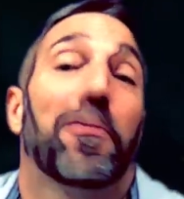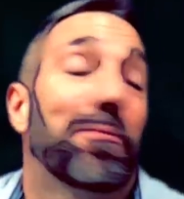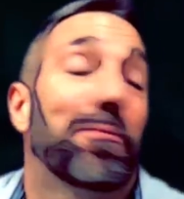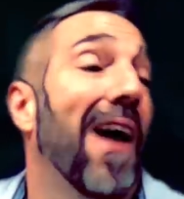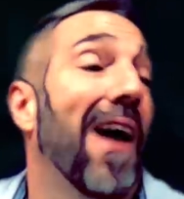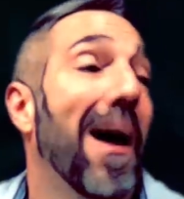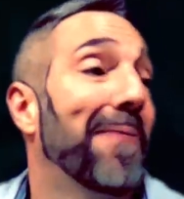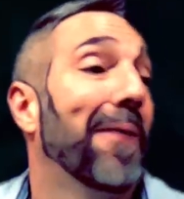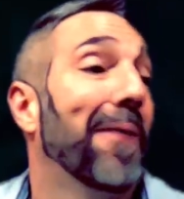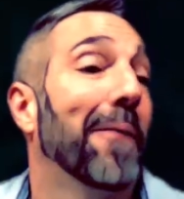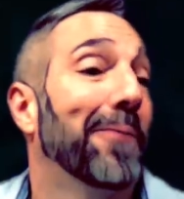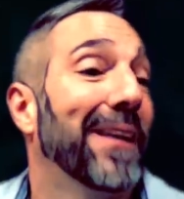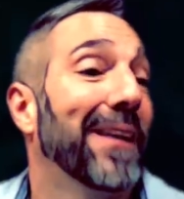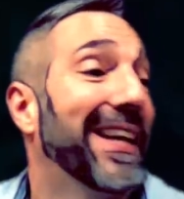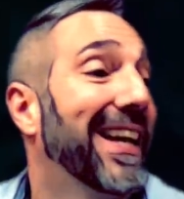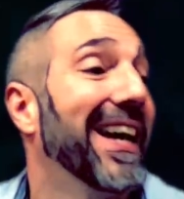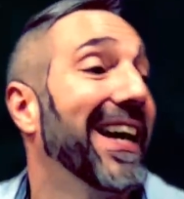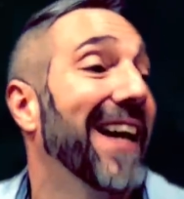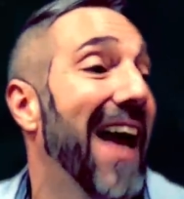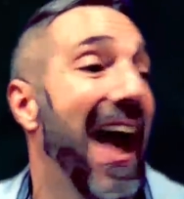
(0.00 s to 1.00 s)
probably
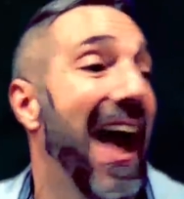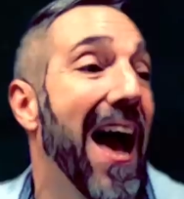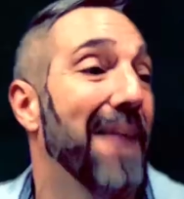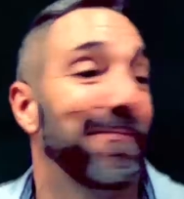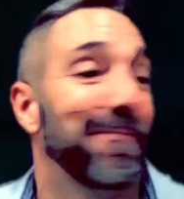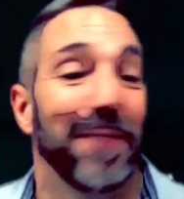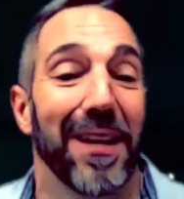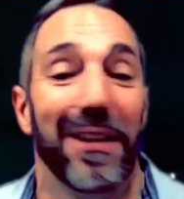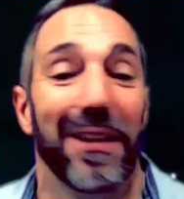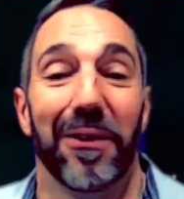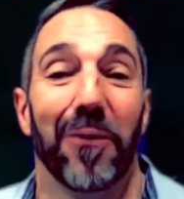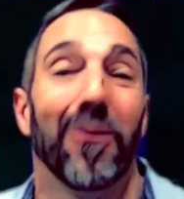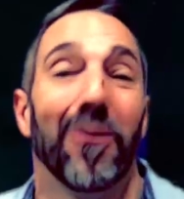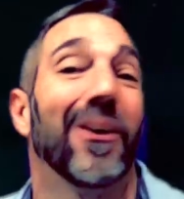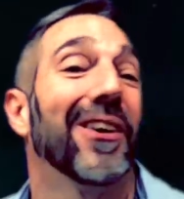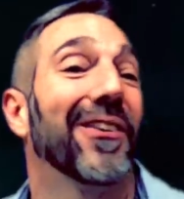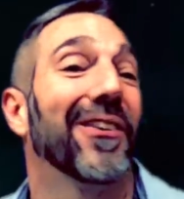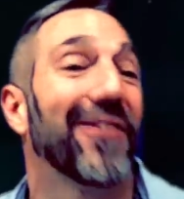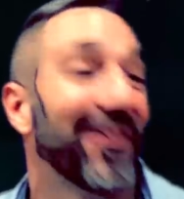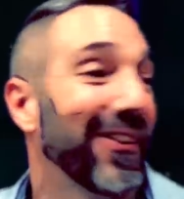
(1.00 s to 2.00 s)
going to happen in the world